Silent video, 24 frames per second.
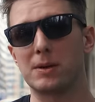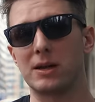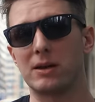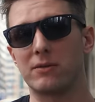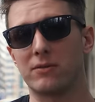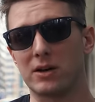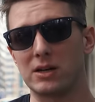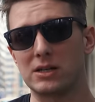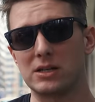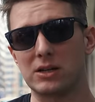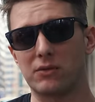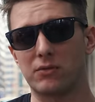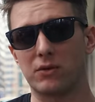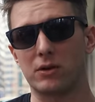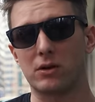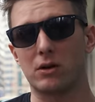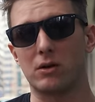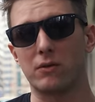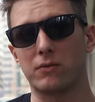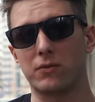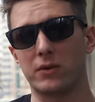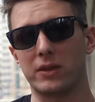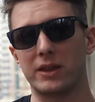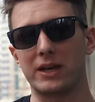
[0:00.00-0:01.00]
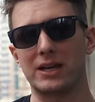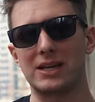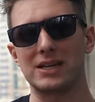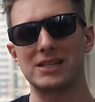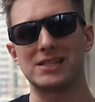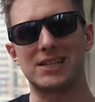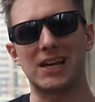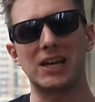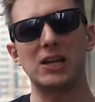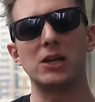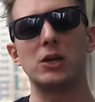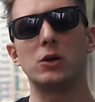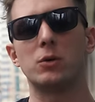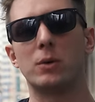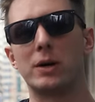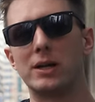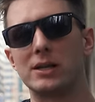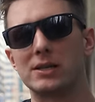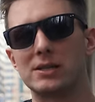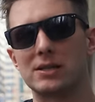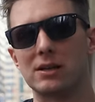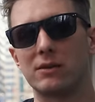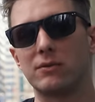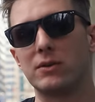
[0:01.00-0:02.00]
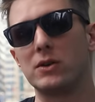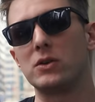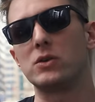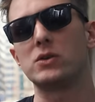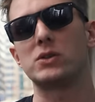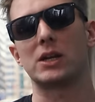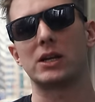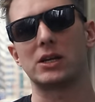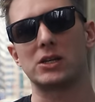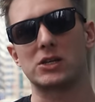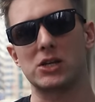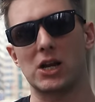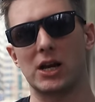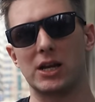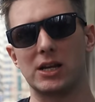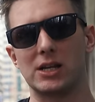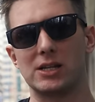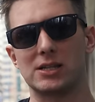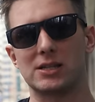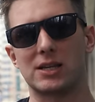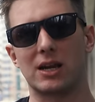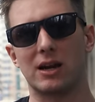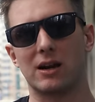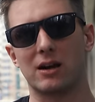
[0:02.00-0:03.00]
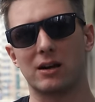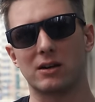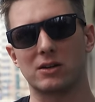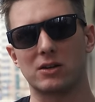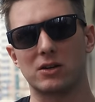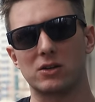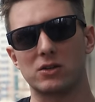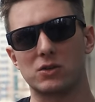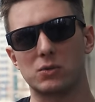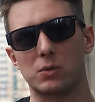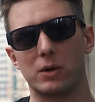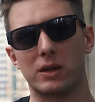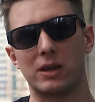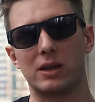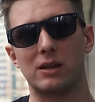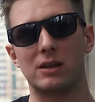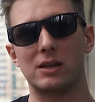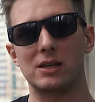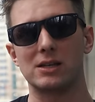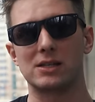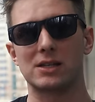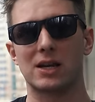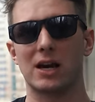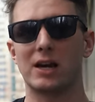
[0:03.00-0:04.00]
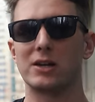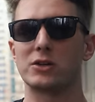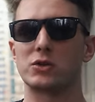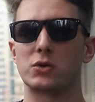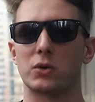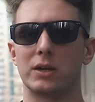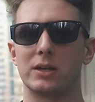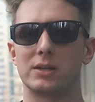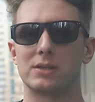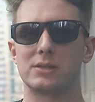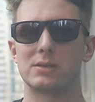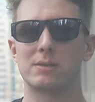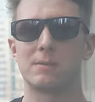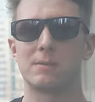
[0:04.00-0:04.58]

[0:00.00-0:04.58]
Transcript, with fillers: made it very difficult for the continuance of using Chinese characters within these countries.